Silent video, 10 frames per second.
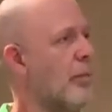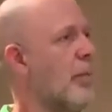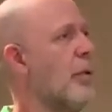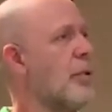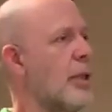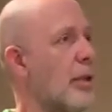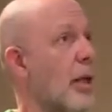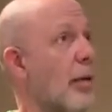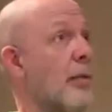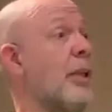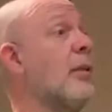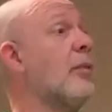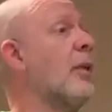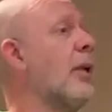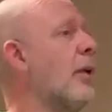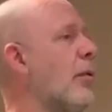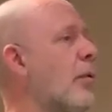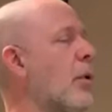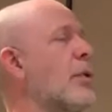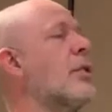You said we didn't win any
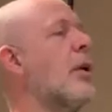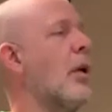awards.